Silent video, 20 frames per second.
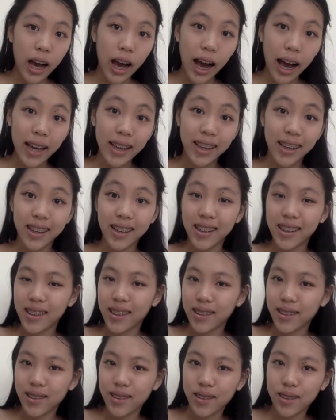Hi!
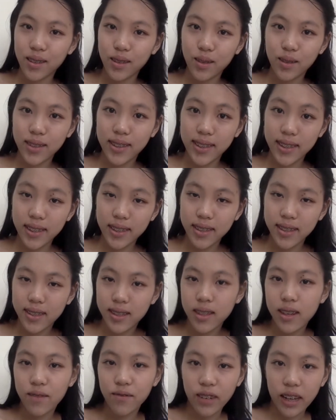So
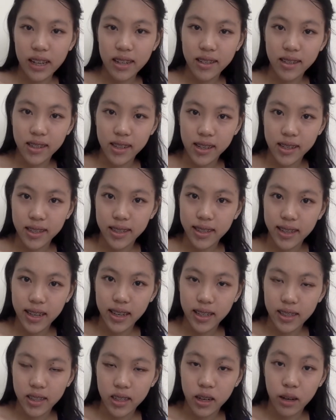since Valentine's
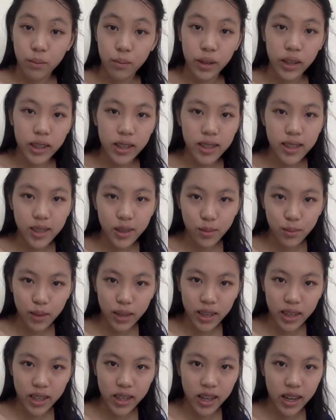Day is coming this
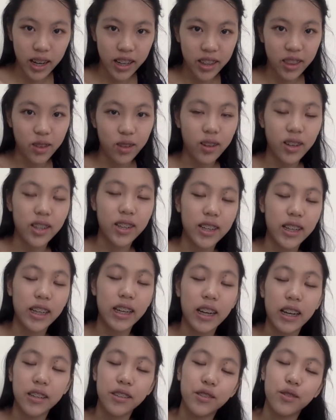week, I thought
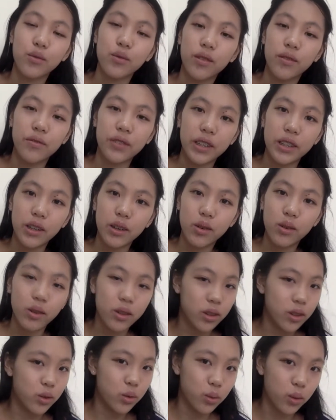that I'd do a video
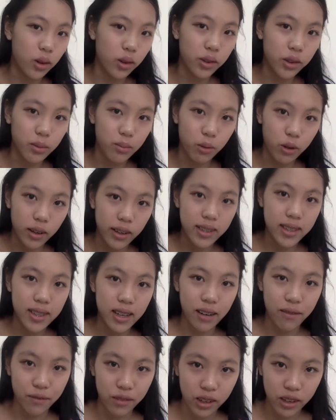on to all the boys
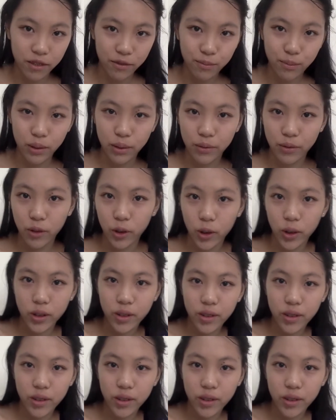I've loved before.